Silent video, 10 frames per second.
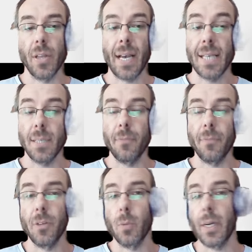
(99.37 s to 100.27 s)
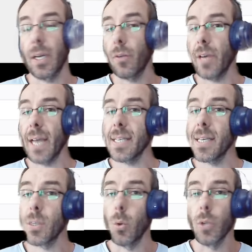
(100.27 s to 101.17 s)
So the custom field we're going to create
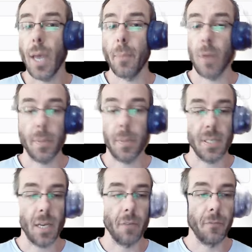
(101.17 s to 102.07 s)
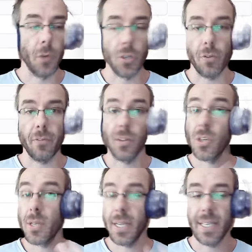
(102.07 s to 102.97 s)
is called a property anniversary field.
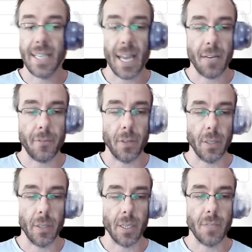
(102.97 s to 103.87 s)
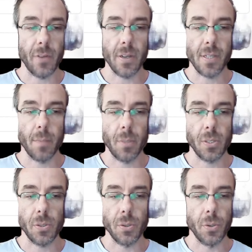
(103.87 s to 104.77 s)
So it's a date field, and it's very simple
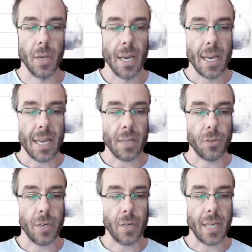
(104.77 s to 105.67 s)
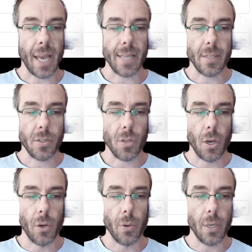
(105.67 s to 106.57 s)
to create.
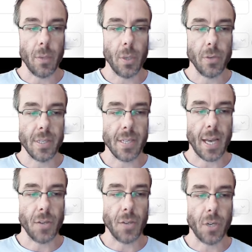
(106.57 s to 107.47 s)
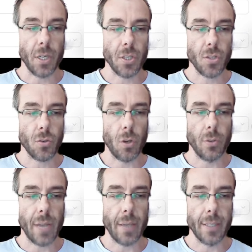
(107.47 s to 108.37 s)
So when you're inside, you're going to just
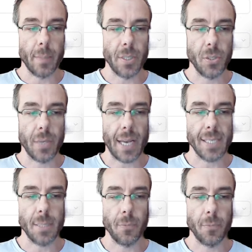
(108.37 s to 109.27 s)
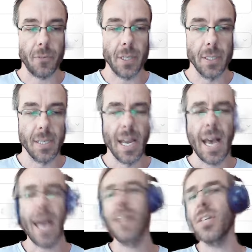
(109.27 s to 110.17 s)
scroll down a little bit to custom fields
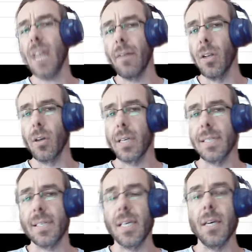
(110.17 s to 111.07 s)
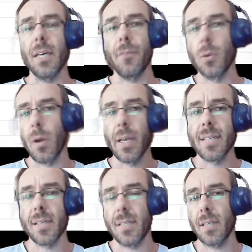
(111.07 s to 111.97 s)
and just have a look and see. If you're an
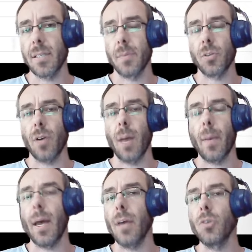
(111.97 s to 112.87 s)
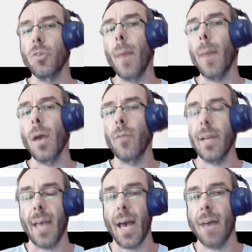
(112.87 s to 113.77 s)
existing subscriber, you may
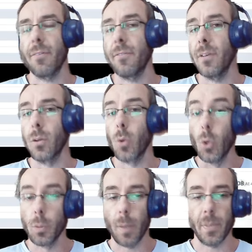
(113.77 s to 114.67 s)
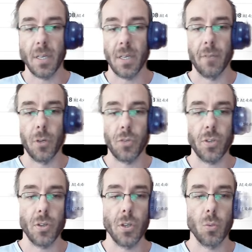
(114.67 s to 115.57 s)
already have a field called property
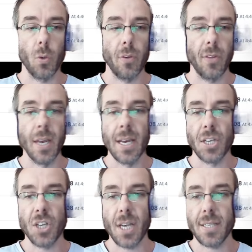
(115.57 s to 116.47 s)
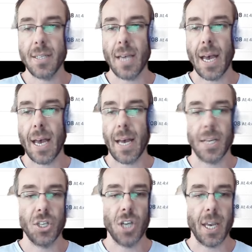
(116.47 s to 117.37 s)
anniversary, so it's worth just
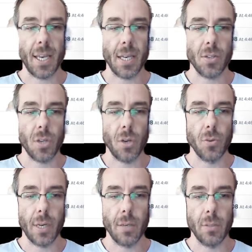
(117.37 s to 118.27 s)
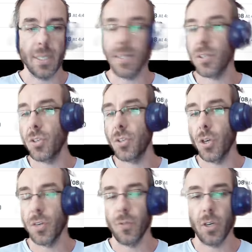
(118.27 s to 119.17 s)
checking. So you can either
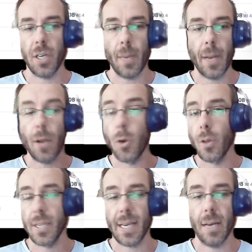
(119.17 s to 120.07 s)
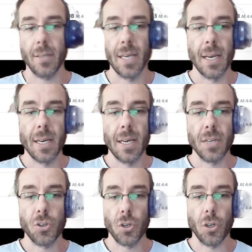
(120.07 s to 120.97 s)
search for it here, but I know this account
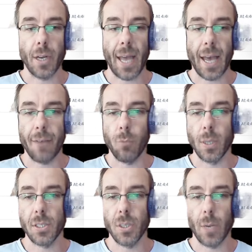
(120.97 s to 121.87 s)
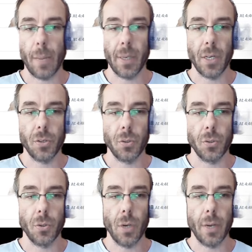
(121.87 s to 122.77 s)
should not have one. So what I'm going to
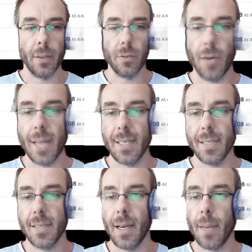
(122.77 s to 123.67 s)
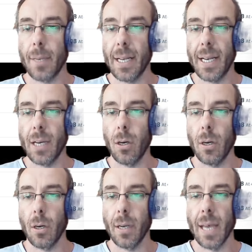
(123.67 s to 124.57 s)
do on right hand side, I'm going to click
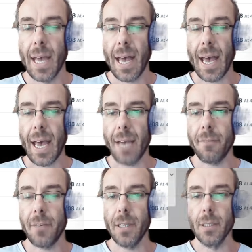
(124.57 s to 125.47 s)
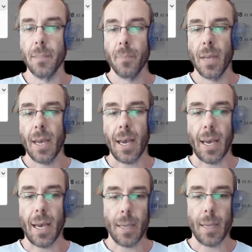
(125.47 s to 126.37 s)
on add field,
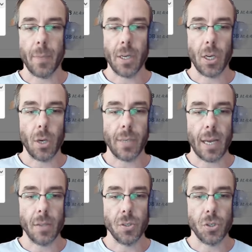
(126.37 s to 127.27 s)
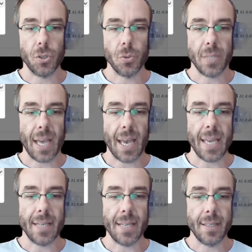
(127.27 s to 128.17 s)
and I'm going to go down to choose
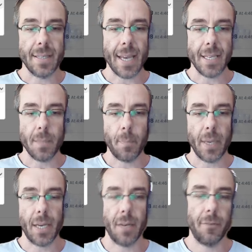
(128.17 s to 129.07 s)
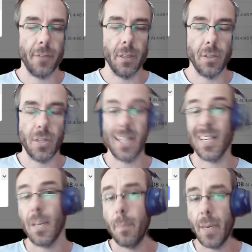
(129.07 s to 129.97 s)
a date picker field. So
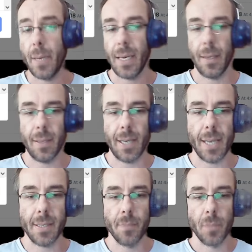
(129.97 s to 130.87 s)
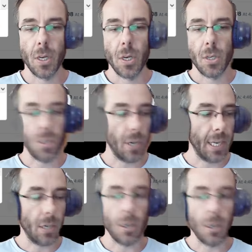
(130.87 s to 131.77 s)
that's going to pick the date. So
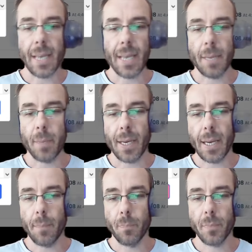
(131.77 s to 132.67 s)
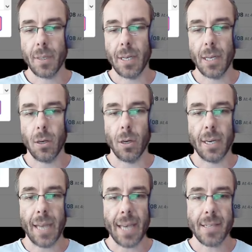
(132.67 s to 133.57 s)
click on date picker, click
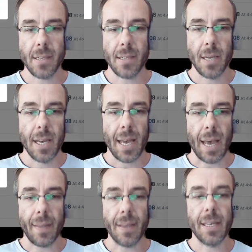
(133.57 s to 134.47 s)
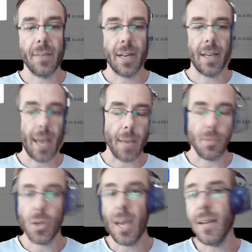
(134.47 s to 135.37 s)
on next, and then give it a
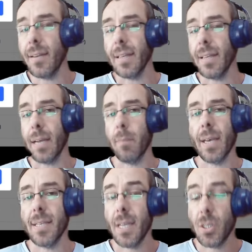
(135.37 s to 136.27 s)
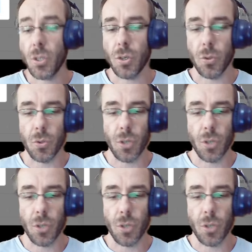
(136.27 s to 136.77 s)
name. So anything that makes sense to you.